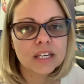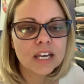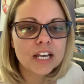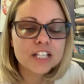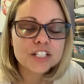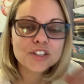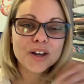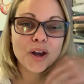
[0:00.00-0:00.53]

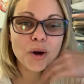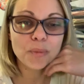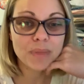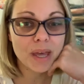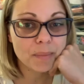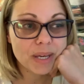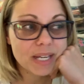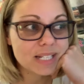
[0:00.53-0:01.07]
So I hope
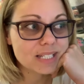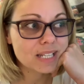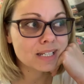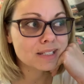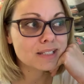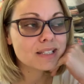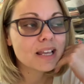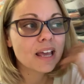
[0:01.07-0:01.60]
that makes
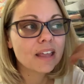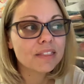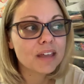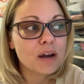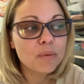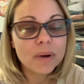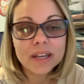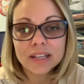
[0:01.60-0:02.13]
sense.
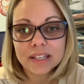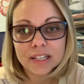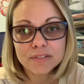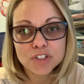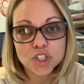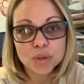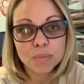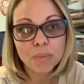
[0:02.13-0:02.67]
That way it
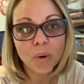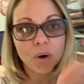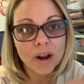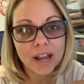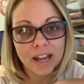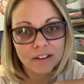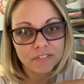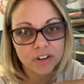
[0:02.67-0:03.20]
gives you more
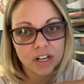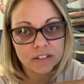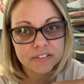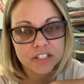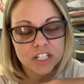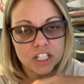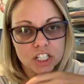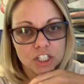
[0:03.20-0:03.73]
half-offs
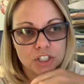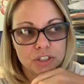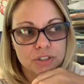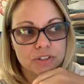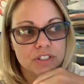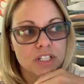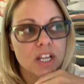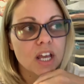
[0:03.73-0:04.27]
to
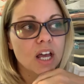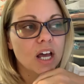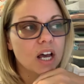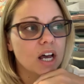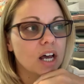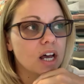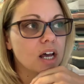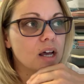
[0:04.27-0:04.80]
use,
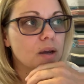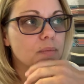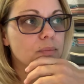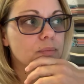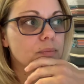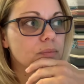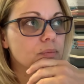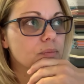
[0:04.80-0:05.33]

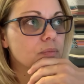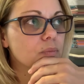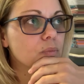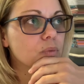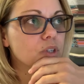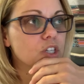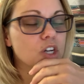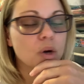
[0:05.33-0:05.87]

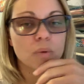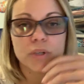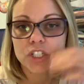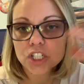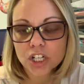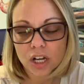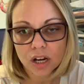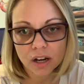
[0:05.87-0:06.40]
you know,
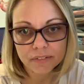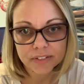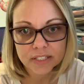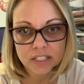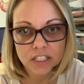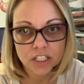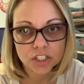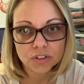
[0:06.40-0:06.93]
which
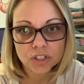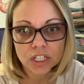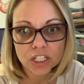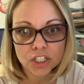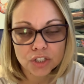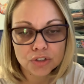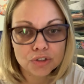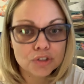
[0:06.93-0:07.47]
obviously you can
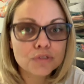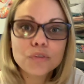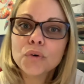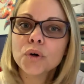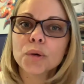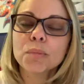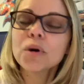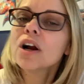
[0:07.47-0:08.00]
use
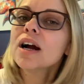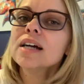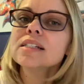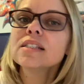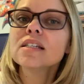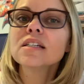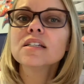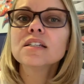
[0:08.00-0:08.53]
for
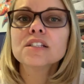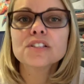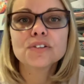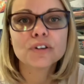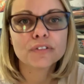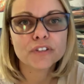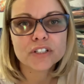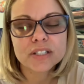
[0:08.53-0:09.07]
prizes or
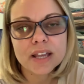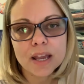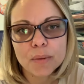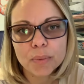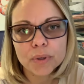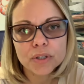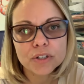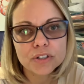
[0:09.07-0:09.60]
for
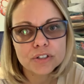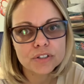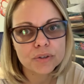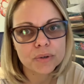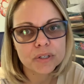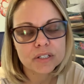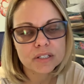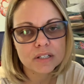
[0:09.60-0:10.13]
samples
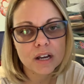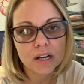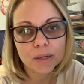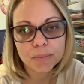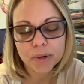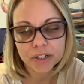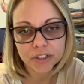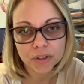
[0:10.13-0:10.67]
or to stock up
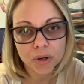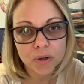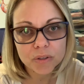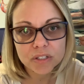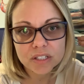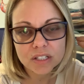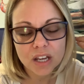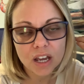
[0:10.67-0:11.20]
on your own
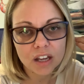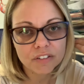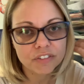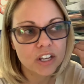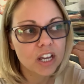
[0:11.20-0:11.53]
stuff.